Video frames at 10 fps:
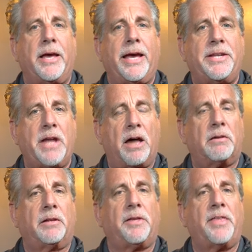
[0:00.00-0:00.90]
And not
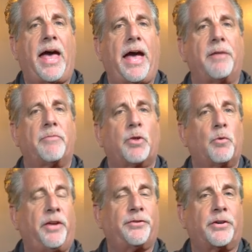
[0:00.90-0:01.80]
only that, the
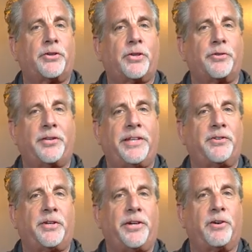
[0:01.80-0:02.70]
researchers and
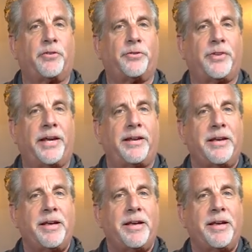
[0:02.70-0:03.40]
engineers are saying